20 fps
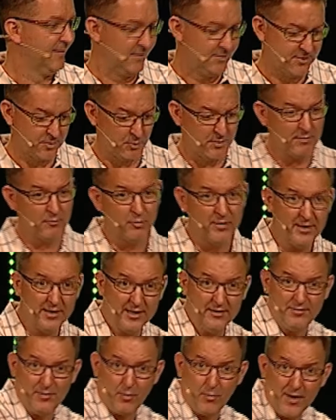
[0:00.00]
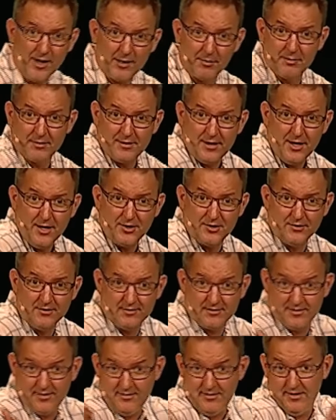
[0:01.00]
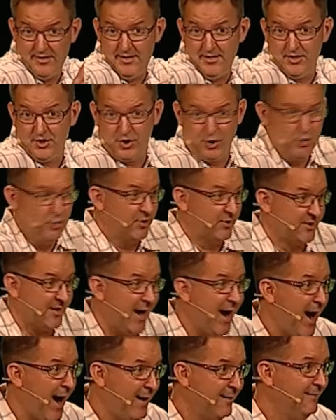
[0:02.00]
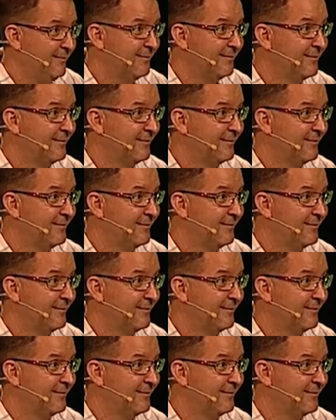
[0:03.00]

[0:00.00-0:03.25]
And so we, we give you recommendations. In the end, you decide